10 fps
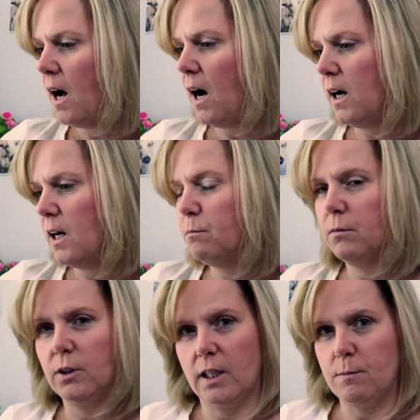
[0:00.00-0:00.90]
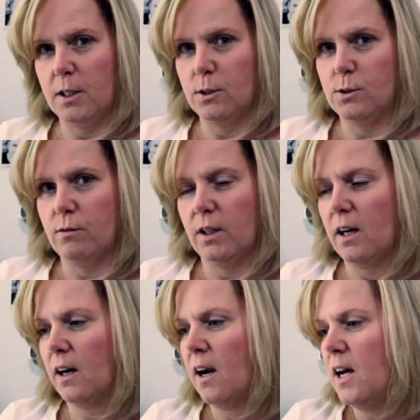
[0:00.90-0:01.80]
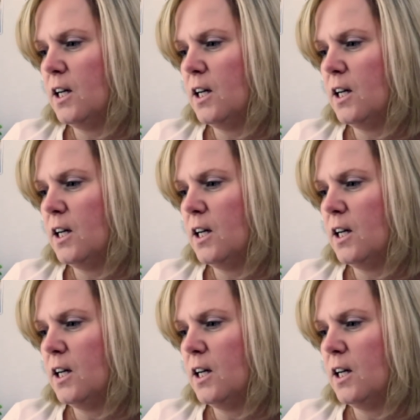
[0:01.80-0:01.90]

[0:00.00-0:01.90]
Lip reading: Looking at my notes over here.